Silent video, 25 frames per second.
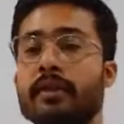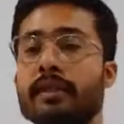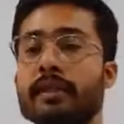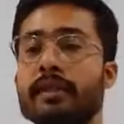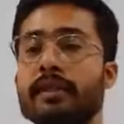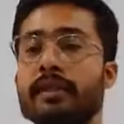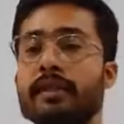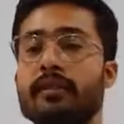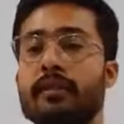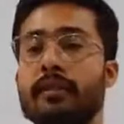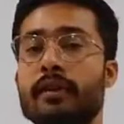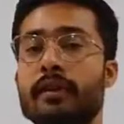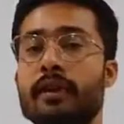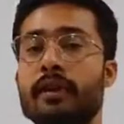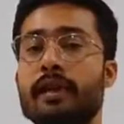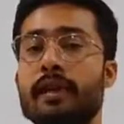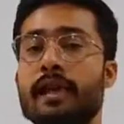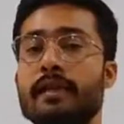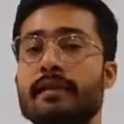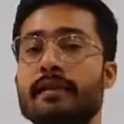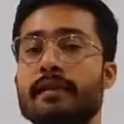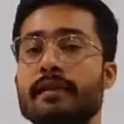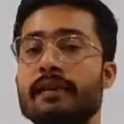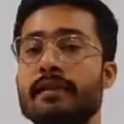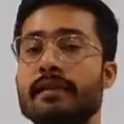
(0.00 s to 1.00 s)

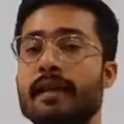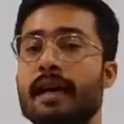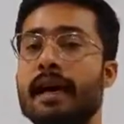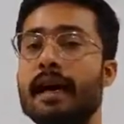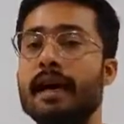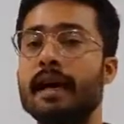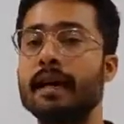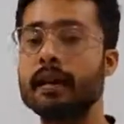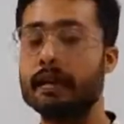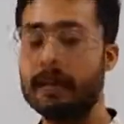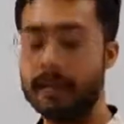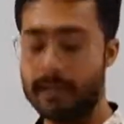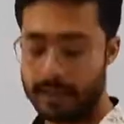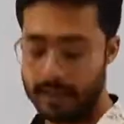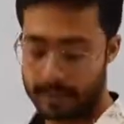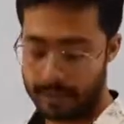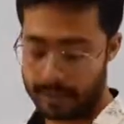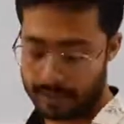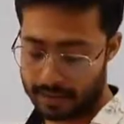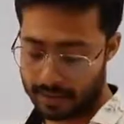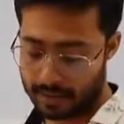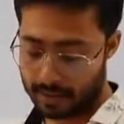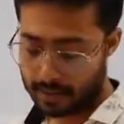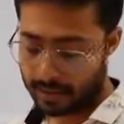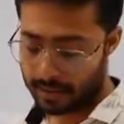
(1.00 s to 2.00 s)
fertilizers are
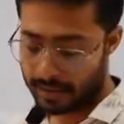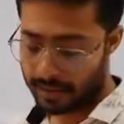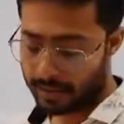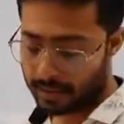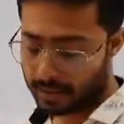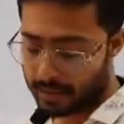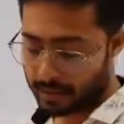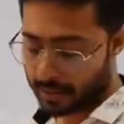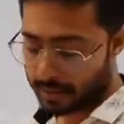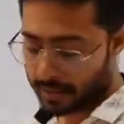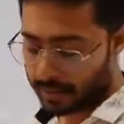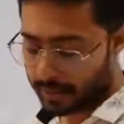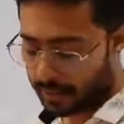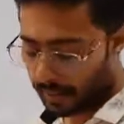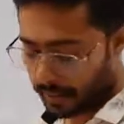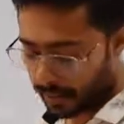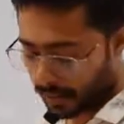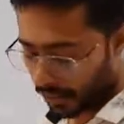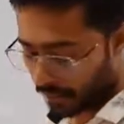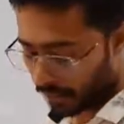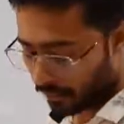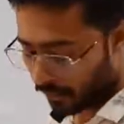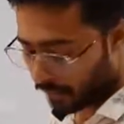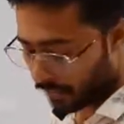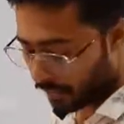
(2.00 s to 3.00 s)
there. Then
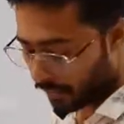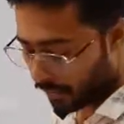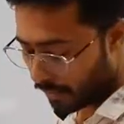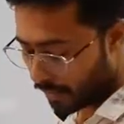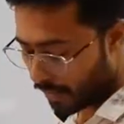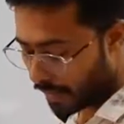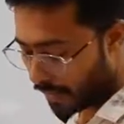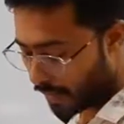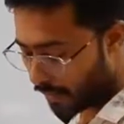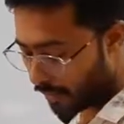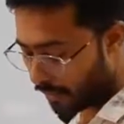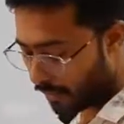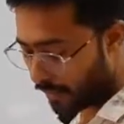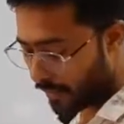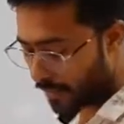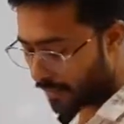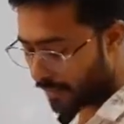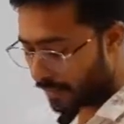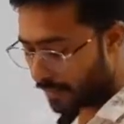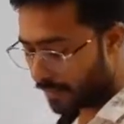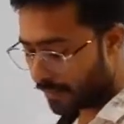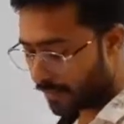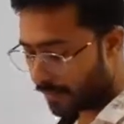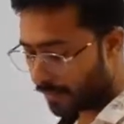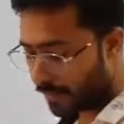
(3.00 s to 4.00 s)
after here it
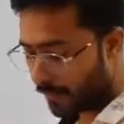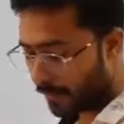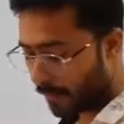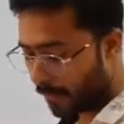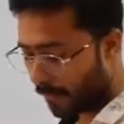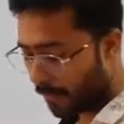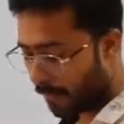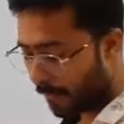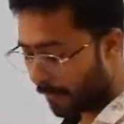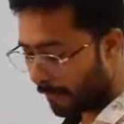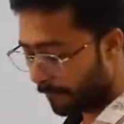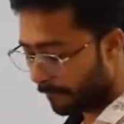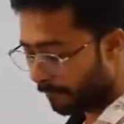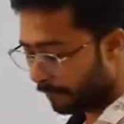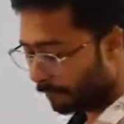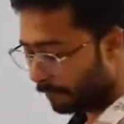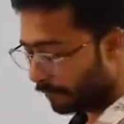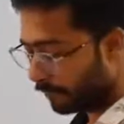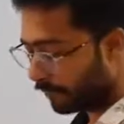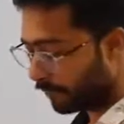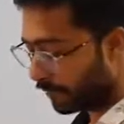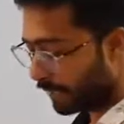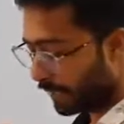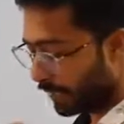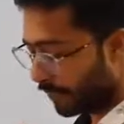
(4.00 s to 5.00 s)
is
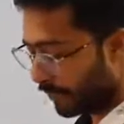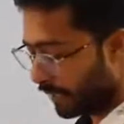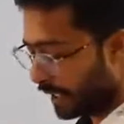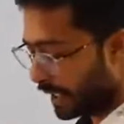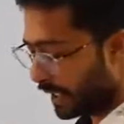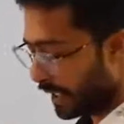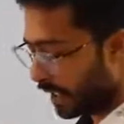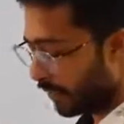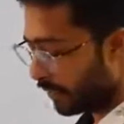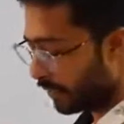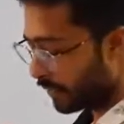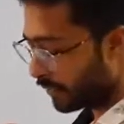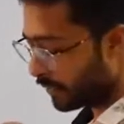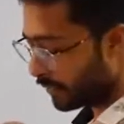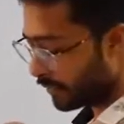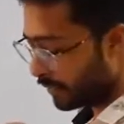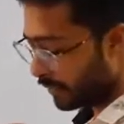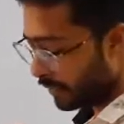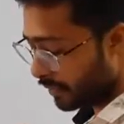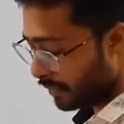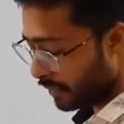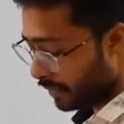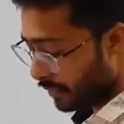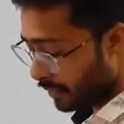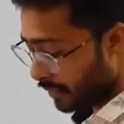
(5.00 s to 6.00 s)
greenhouse.
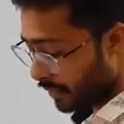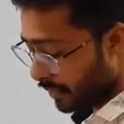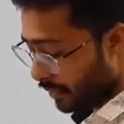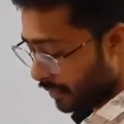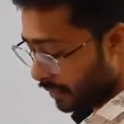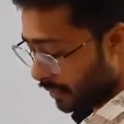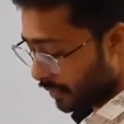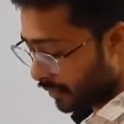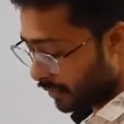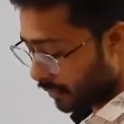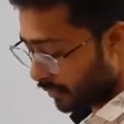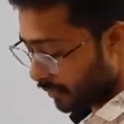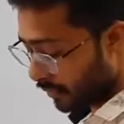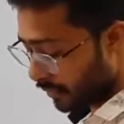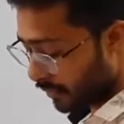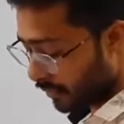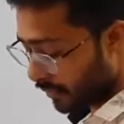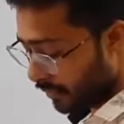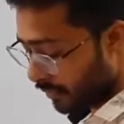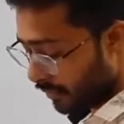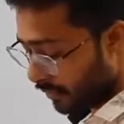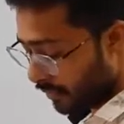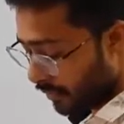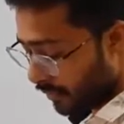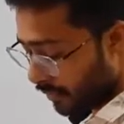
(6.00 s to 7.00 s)

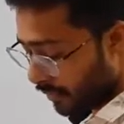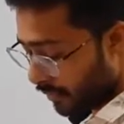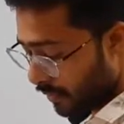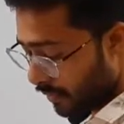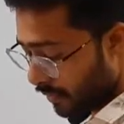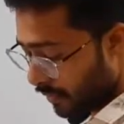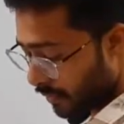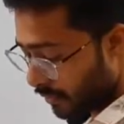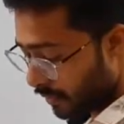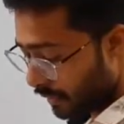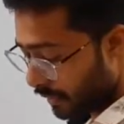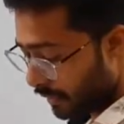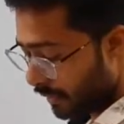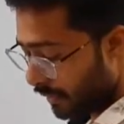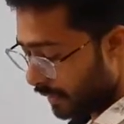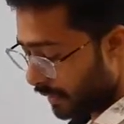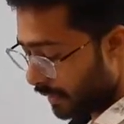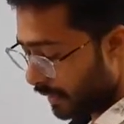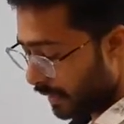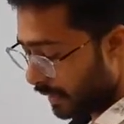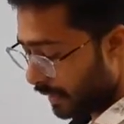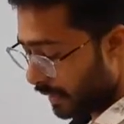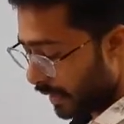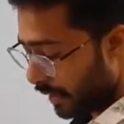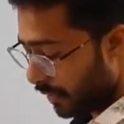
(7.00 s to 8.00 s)
So in the
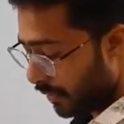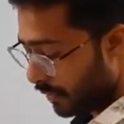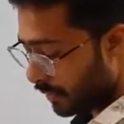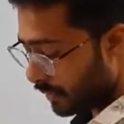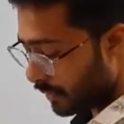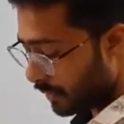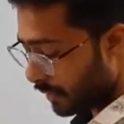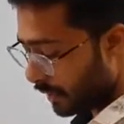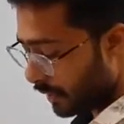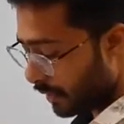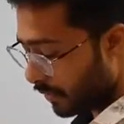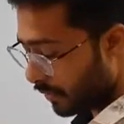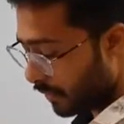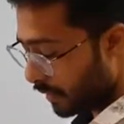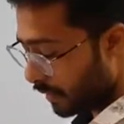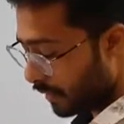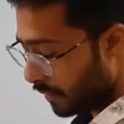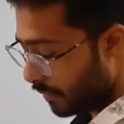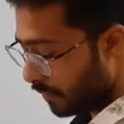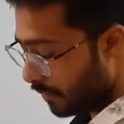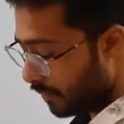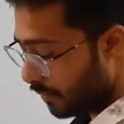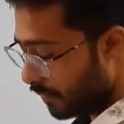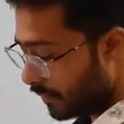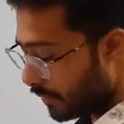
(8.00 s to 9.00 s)
greenhouse it will,
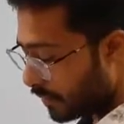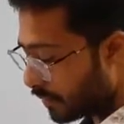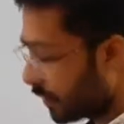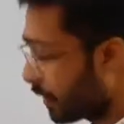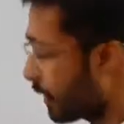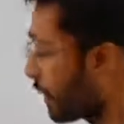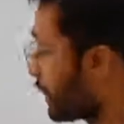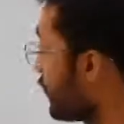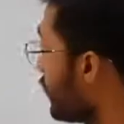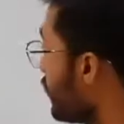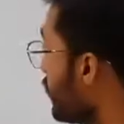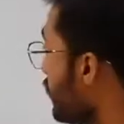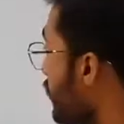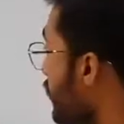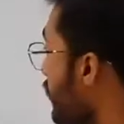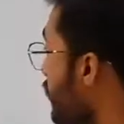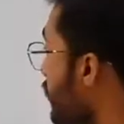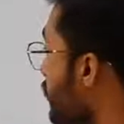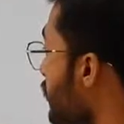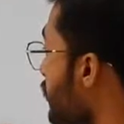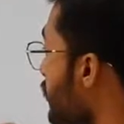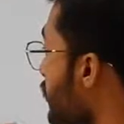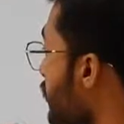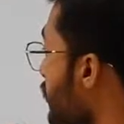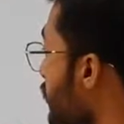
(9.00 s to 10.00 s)
in
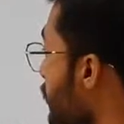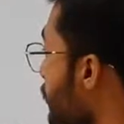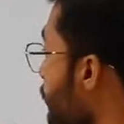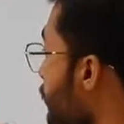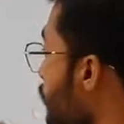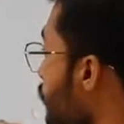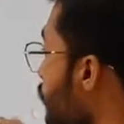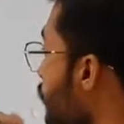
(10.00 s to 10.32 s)
the